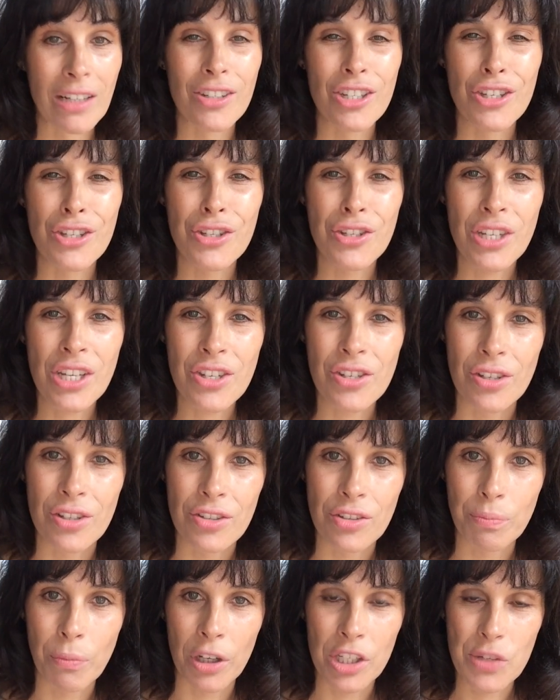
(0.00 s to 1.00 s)

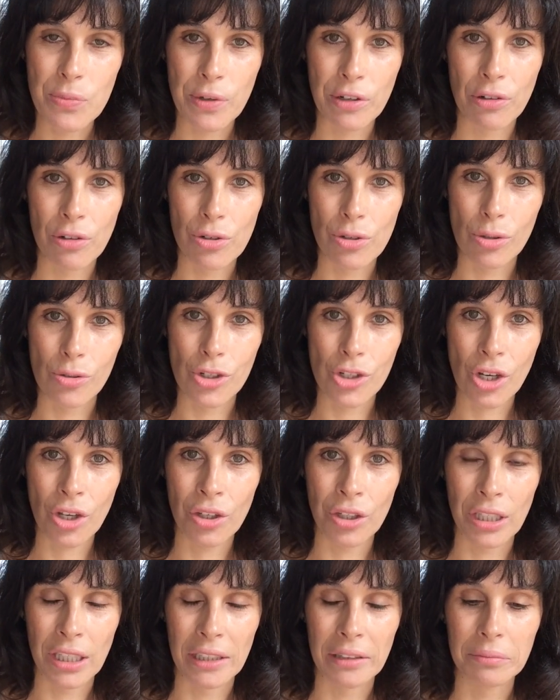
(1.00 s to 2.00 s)
decisions in my spiritual
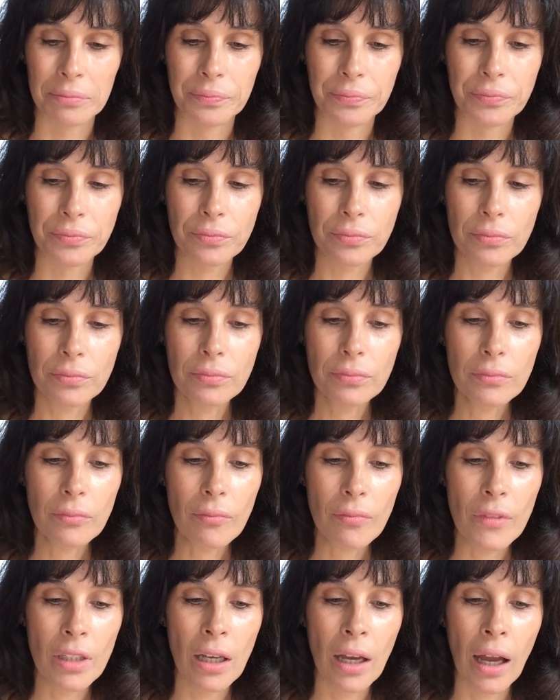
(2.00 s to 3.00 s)
journey,
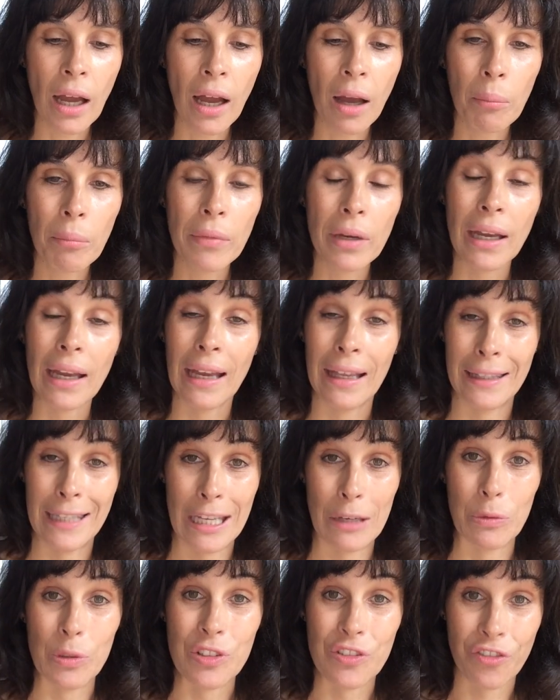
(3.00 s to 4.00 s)
and
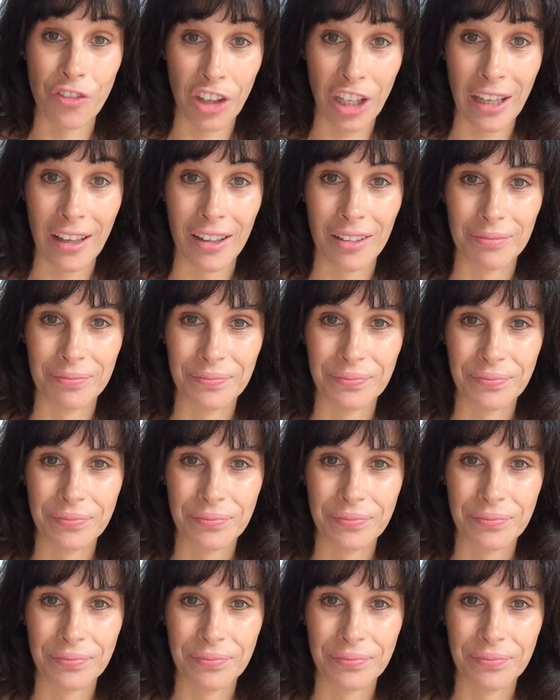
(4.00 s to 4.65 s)
there was fear.